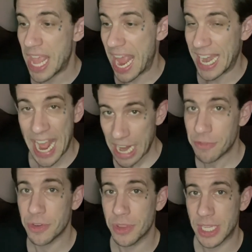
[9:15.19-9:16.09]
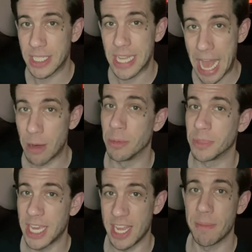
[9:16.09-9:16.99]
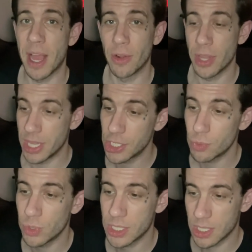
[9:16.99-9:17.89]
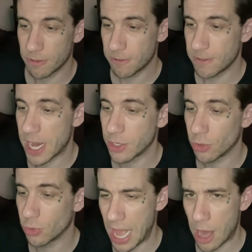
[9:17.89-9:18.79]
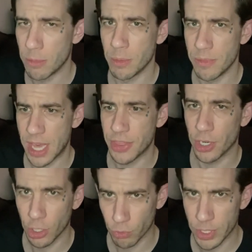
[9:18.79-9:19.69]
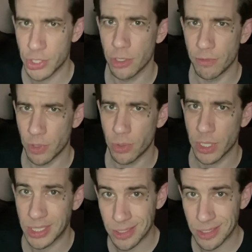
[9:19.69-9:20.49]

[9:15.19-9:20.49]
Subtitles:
And after this album came out, this was the final album that their original vocalist